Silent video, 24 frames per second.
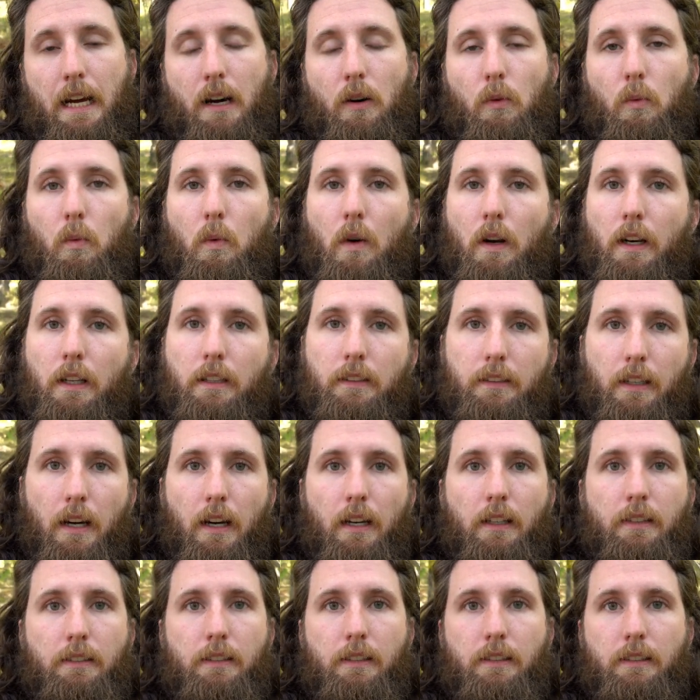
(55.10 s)
it very
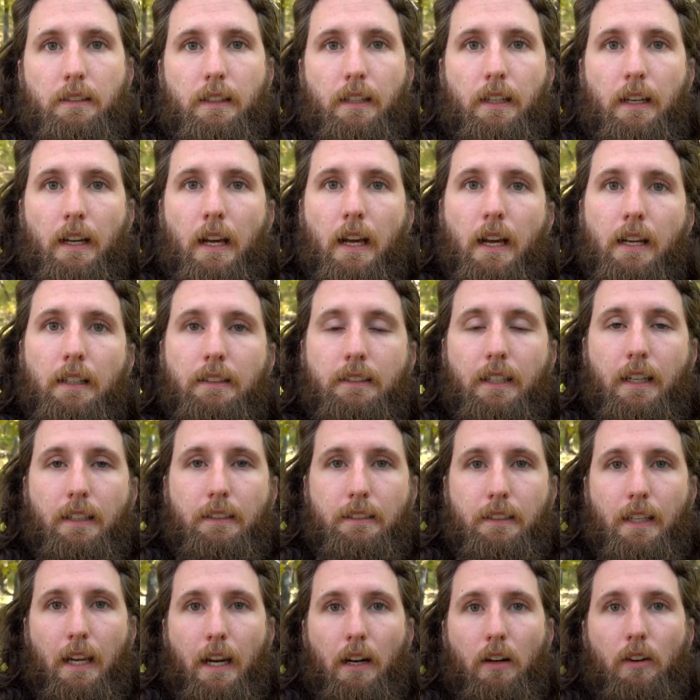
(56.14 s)
easy for those
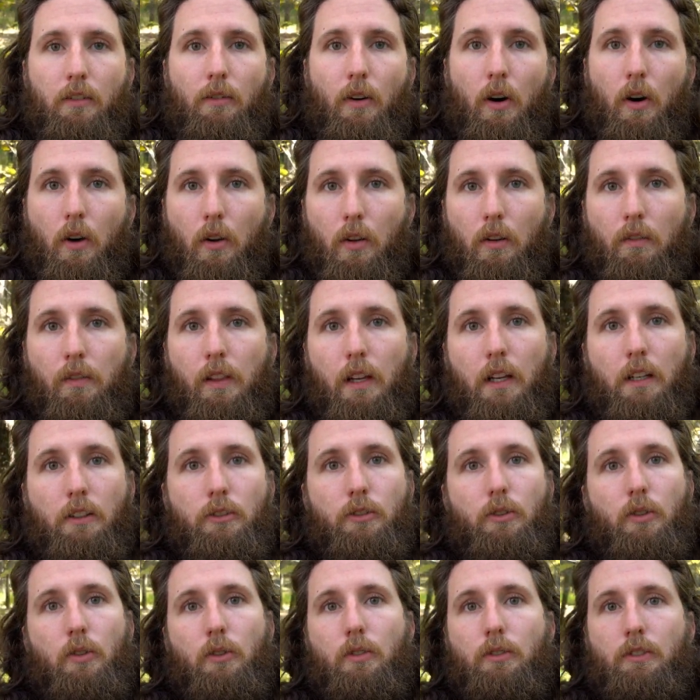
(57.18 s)
quick
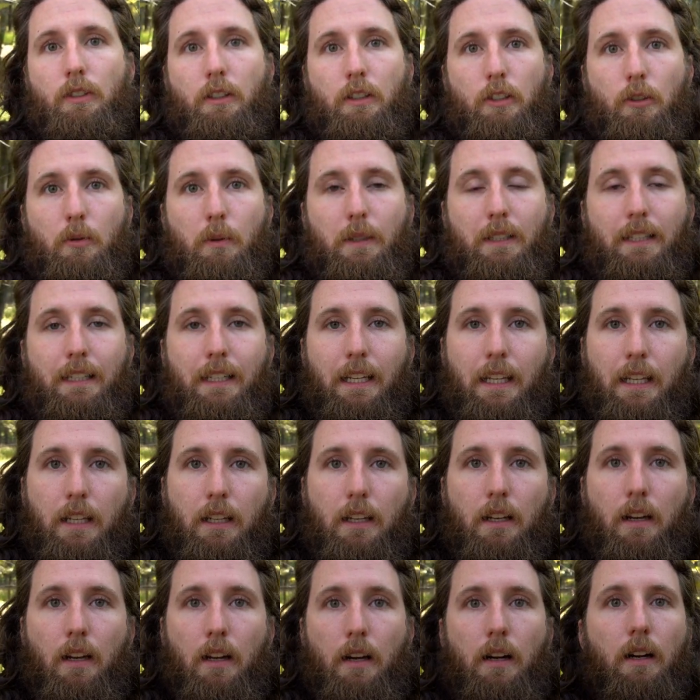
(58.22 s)
documentations as
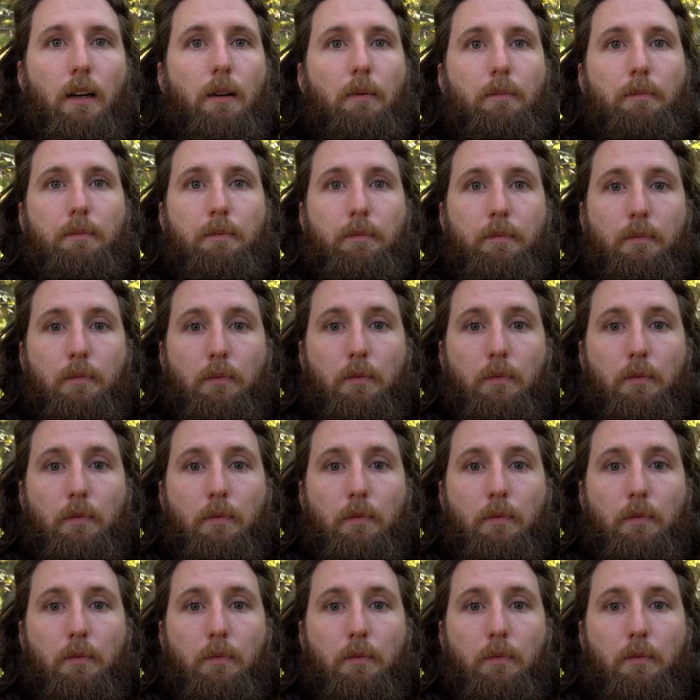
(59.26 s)
you go on.